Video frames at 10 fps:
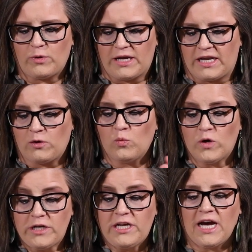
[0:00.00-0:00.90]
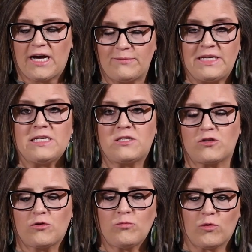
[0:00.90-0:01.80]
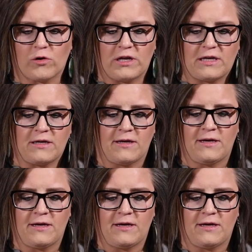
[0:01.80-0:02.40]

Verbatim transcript: waiting would come Easter morning